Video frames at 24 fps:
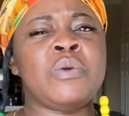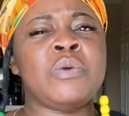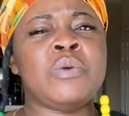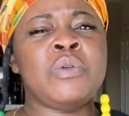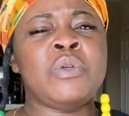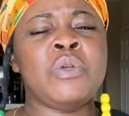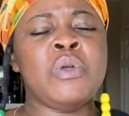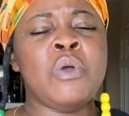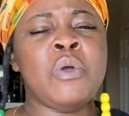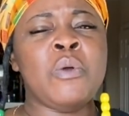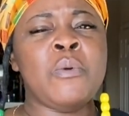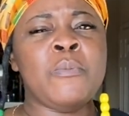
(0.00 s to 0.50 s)

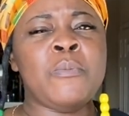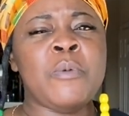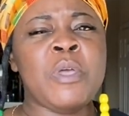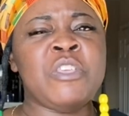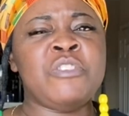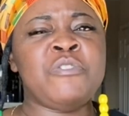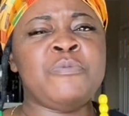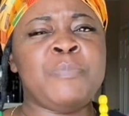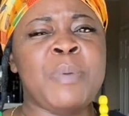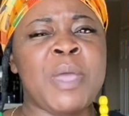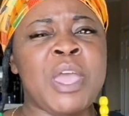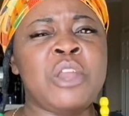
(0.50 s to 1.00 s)
you're,
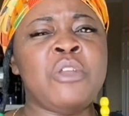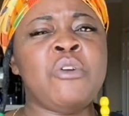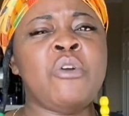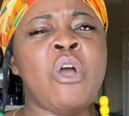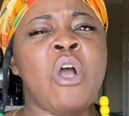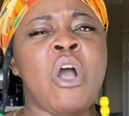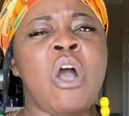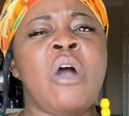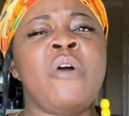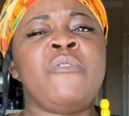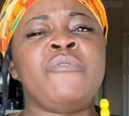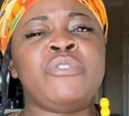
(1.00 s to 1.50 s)
it's better
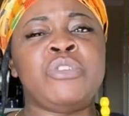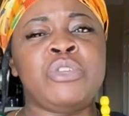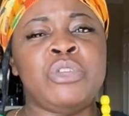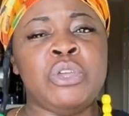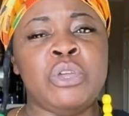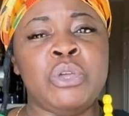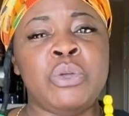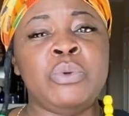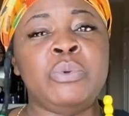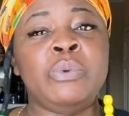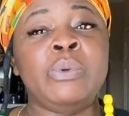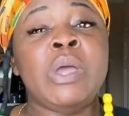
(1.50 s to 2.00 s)
off
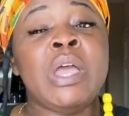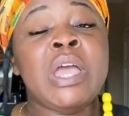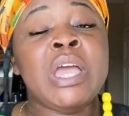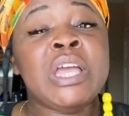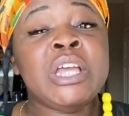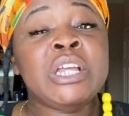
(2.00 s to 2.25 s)
you